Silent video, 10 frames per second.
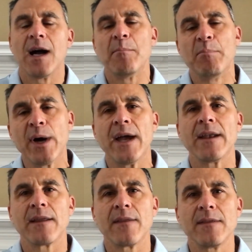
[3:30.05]
But
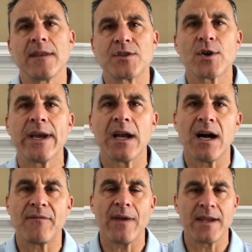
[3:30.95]
the
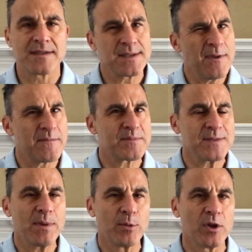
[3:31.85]
trade-off, and some
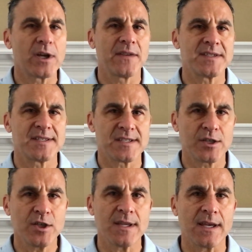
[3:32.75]
people look at this as a
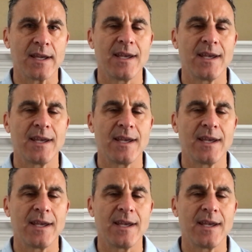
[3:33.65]
good thing,